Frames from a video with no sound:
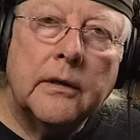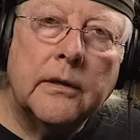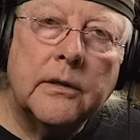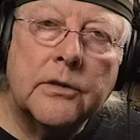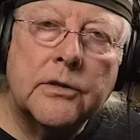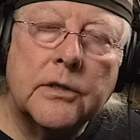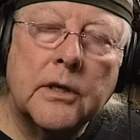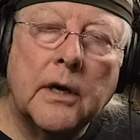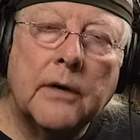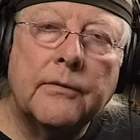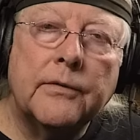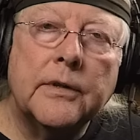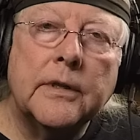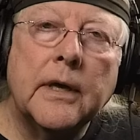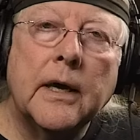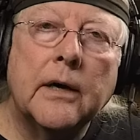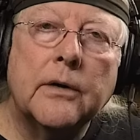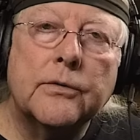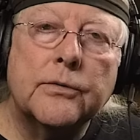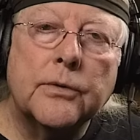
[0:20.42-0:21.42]
it's time for the
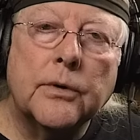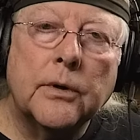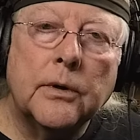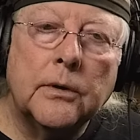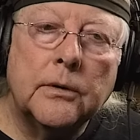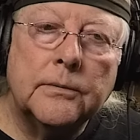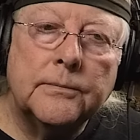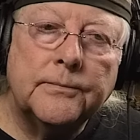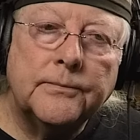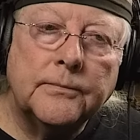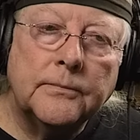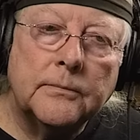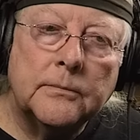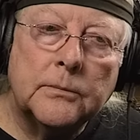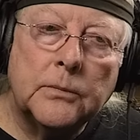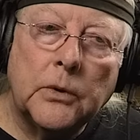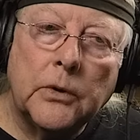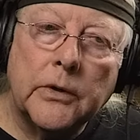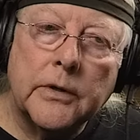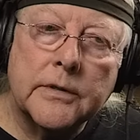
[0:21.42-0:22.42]
outro.
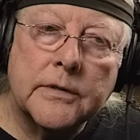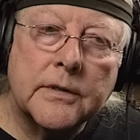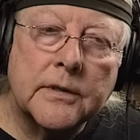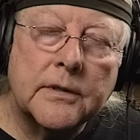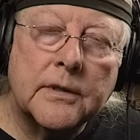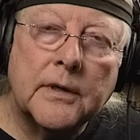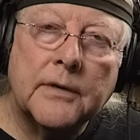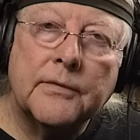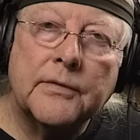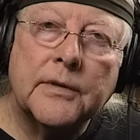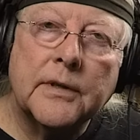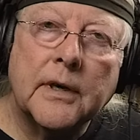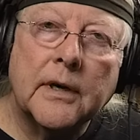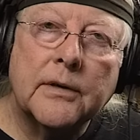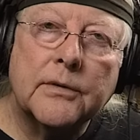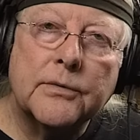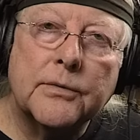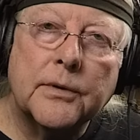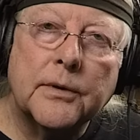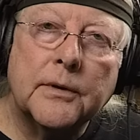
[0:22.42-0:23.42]
Boy, is it time for the
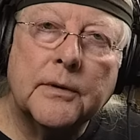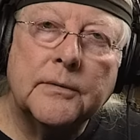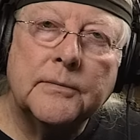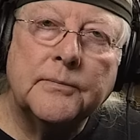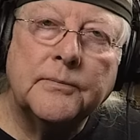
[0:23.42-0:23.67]
outro.